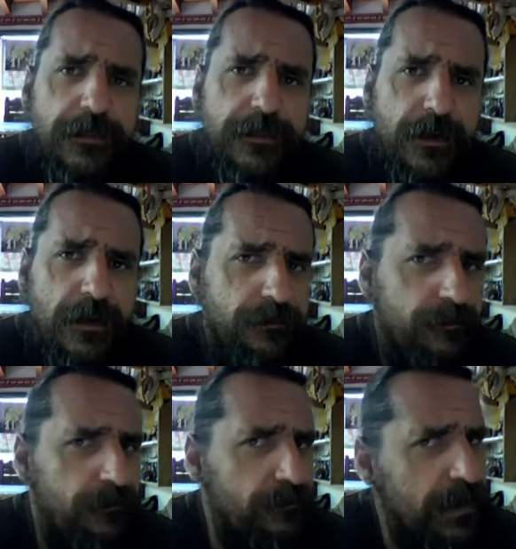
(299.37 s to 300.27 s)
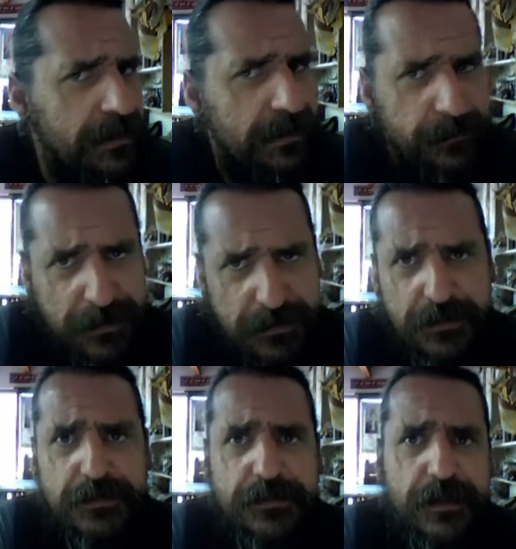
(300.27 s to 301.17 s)
there are many
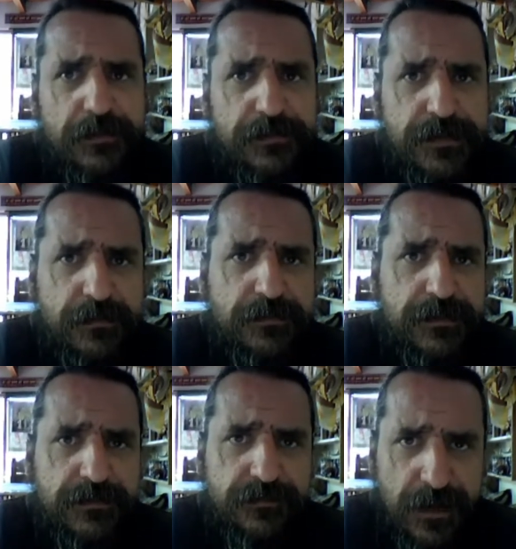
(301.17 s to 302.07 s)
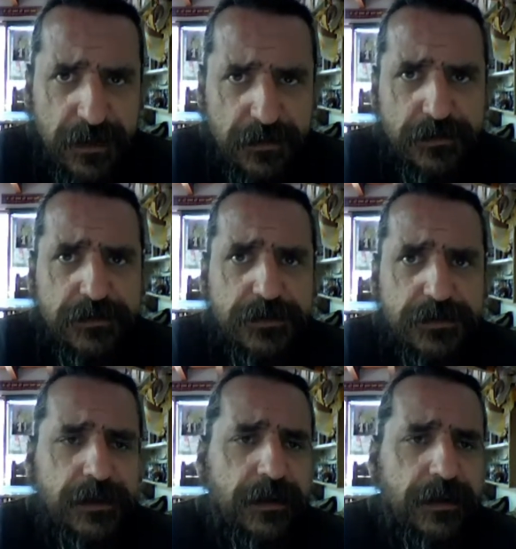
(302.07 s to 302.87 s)
depictions of some of these figures,